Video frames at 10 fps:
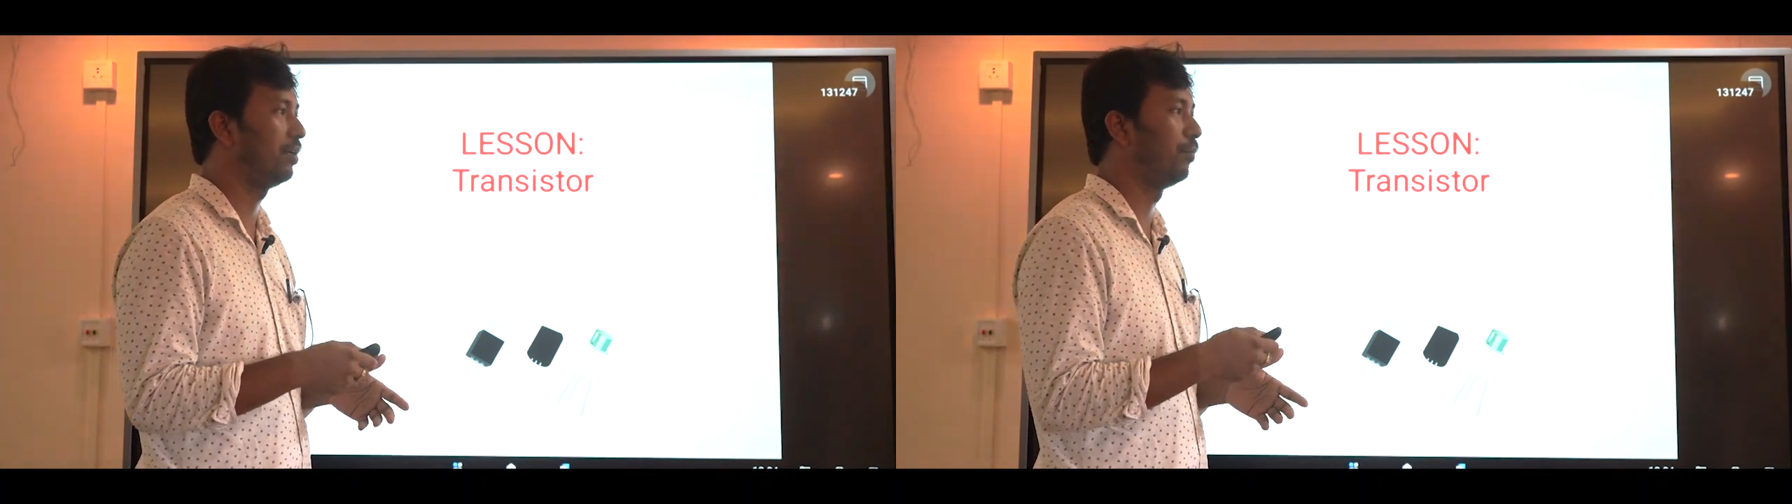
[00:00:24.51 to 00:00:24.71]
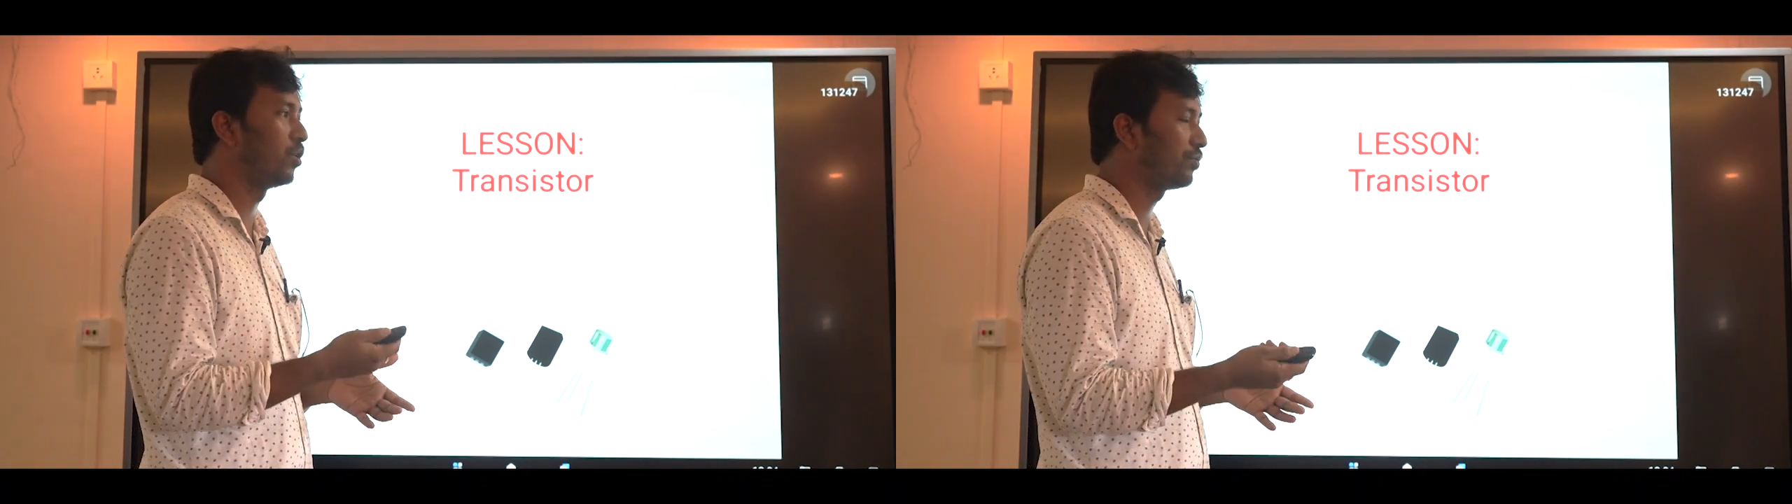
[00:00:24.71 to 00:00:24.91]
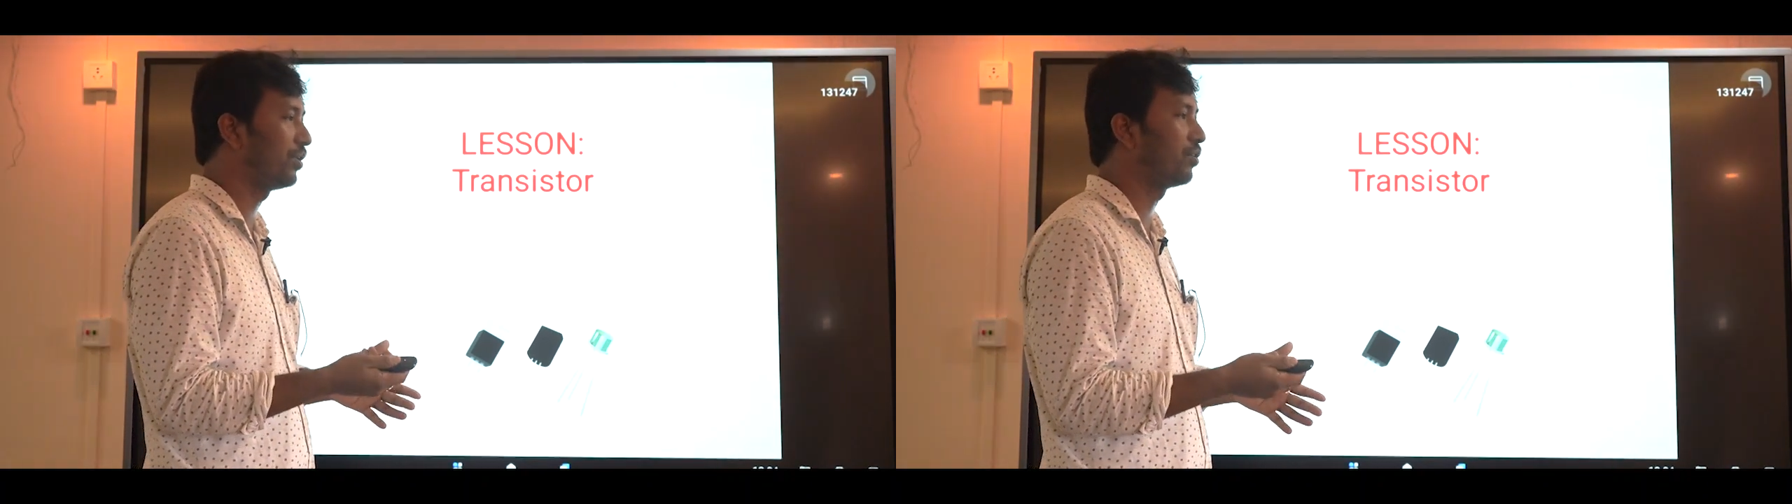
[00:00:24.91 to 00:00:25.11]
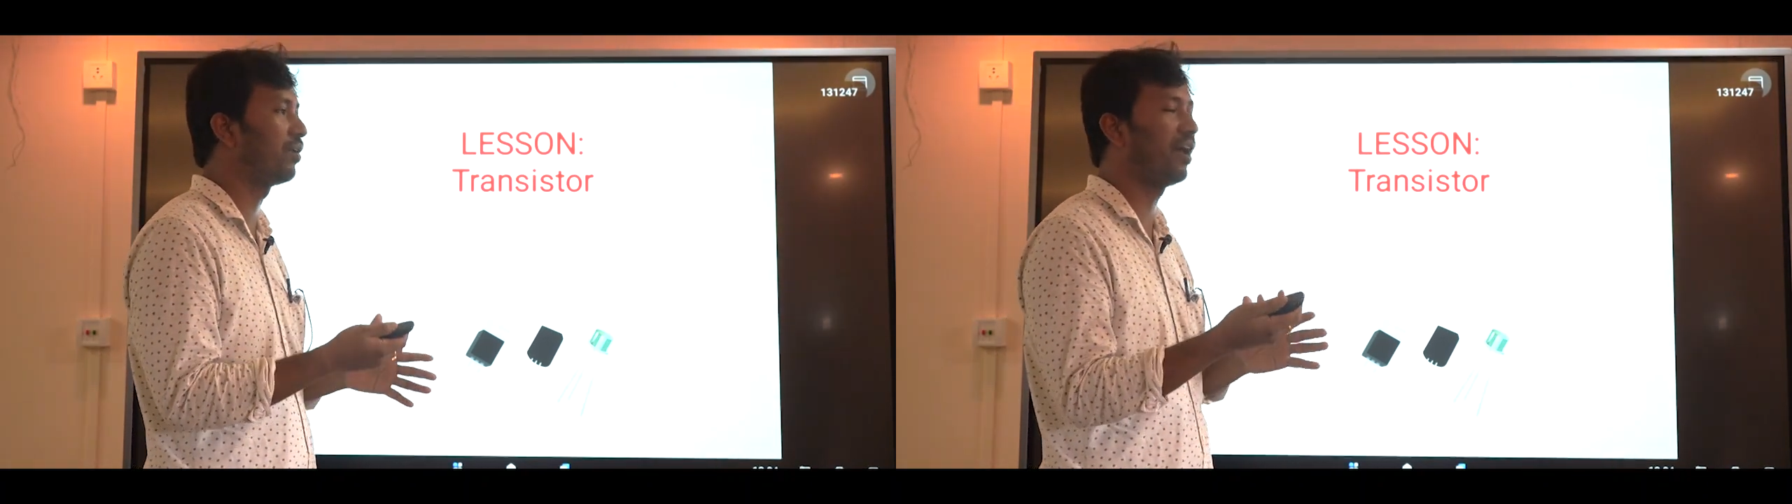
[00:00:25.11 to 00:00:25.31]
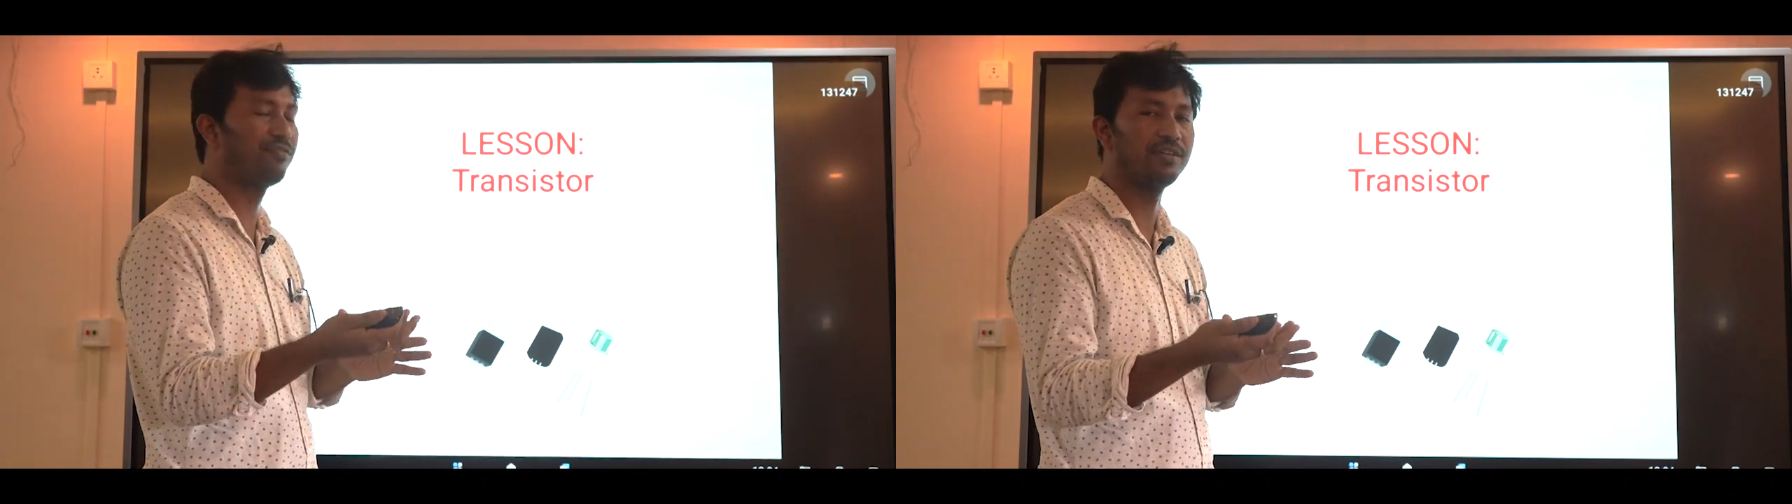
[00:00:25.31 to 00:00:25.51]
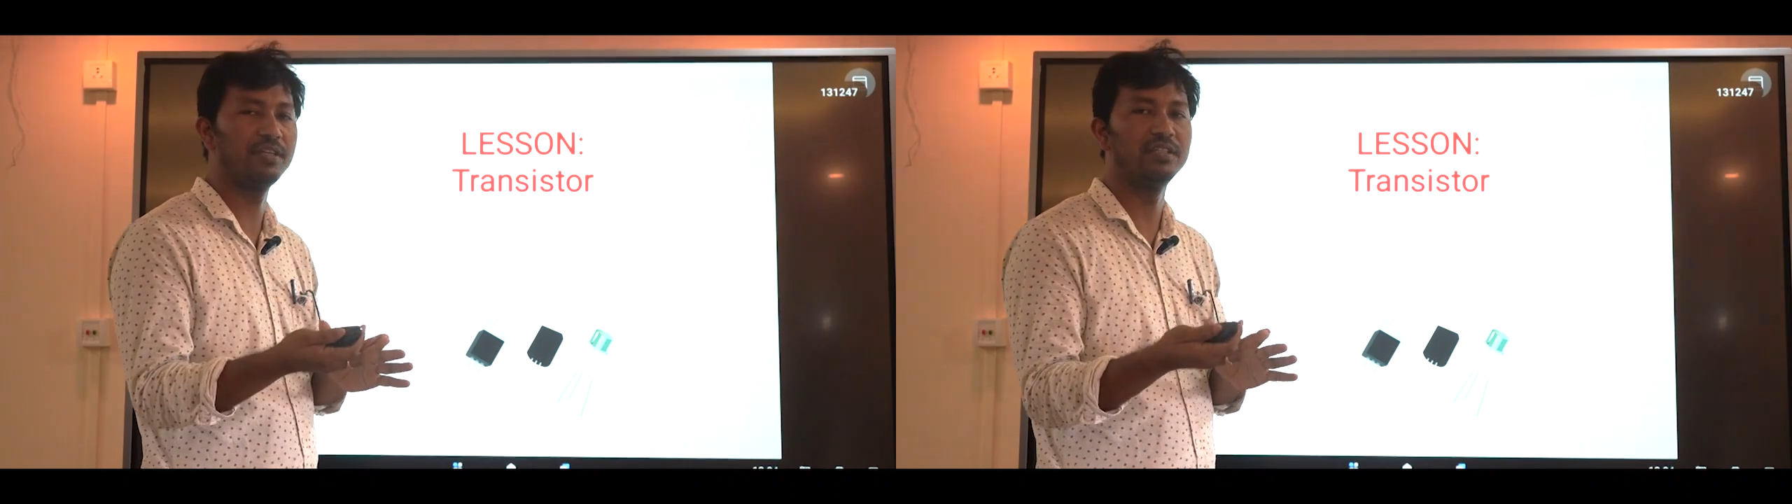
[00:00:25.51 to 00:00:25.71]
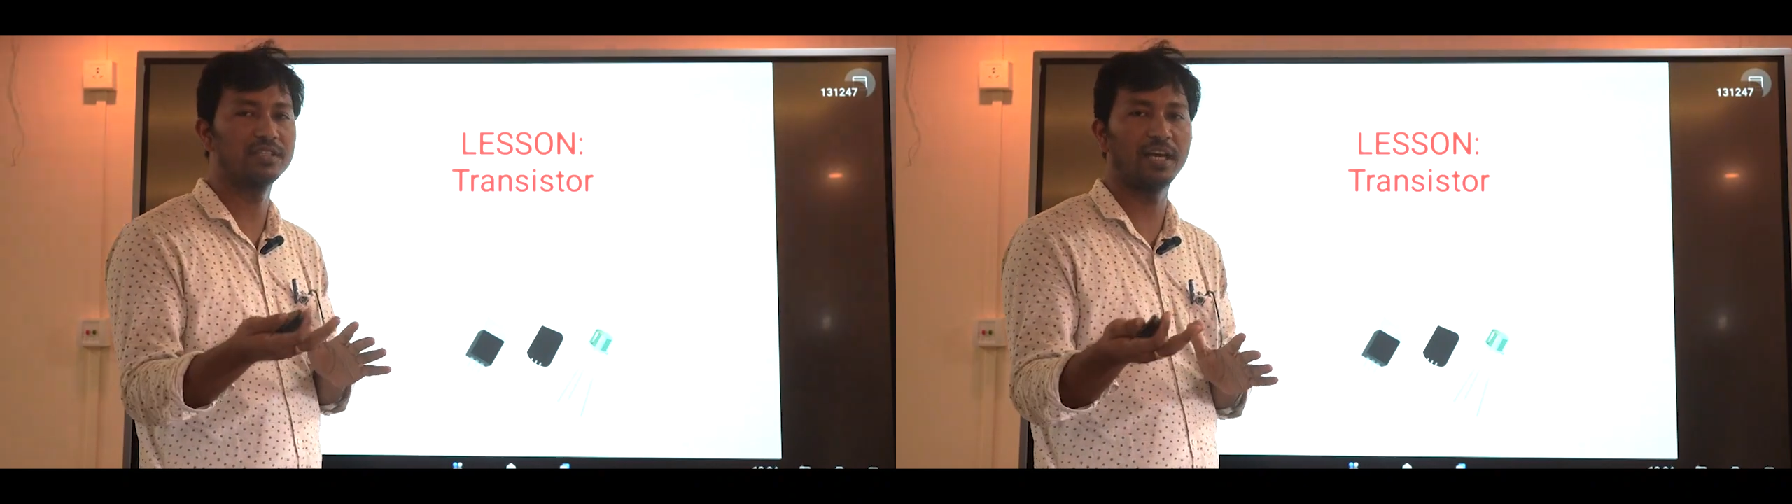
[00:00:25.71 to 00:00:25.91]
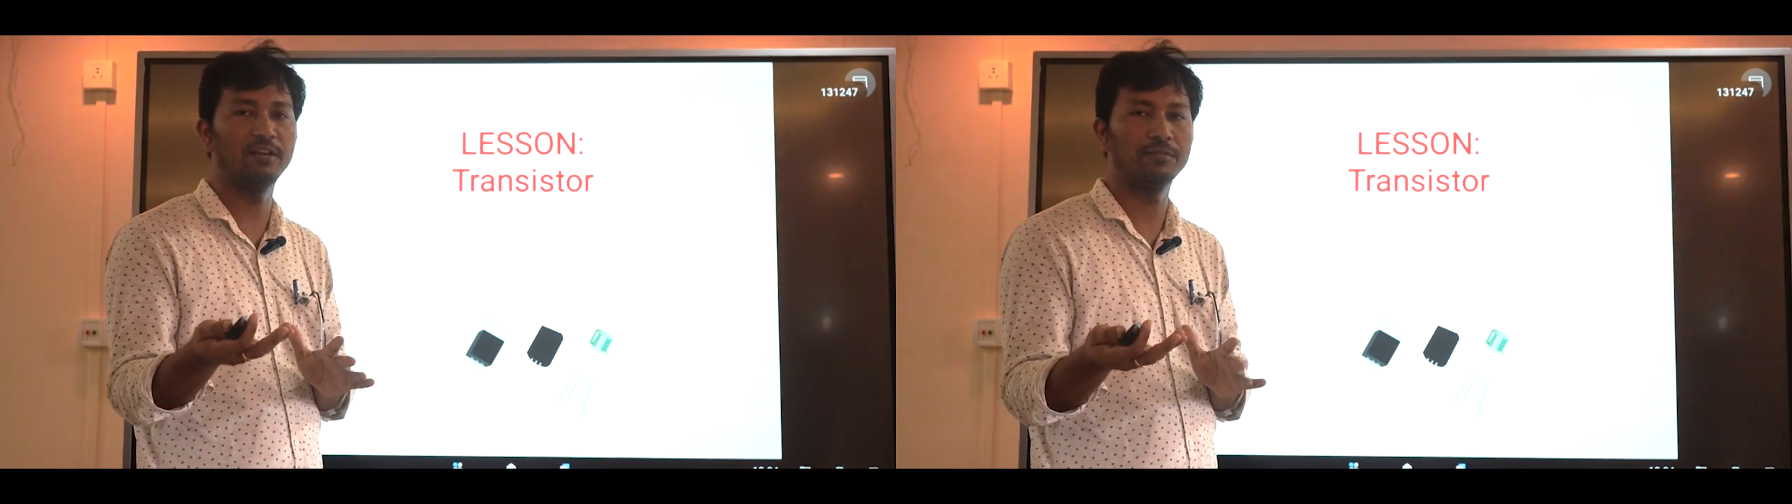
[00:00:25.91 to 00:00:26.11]
MOSFET or FET,
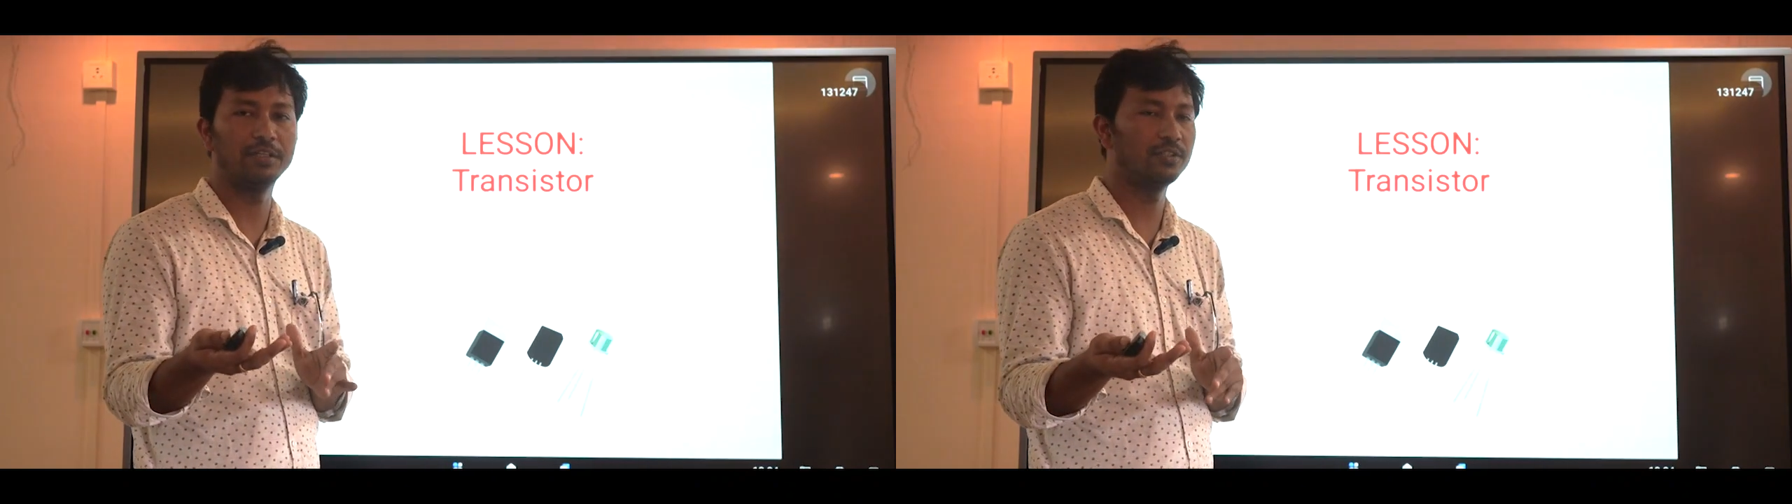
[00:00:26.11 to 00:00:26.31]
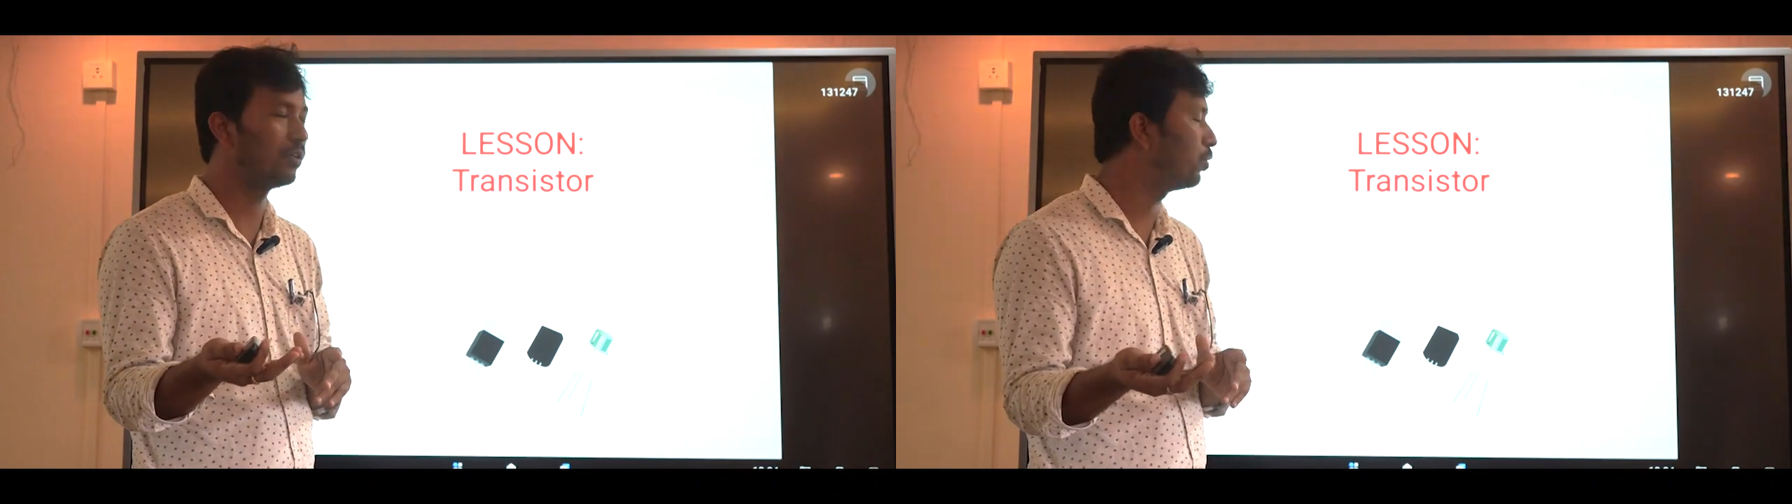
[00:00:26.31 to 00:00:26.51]
this kind of transistor.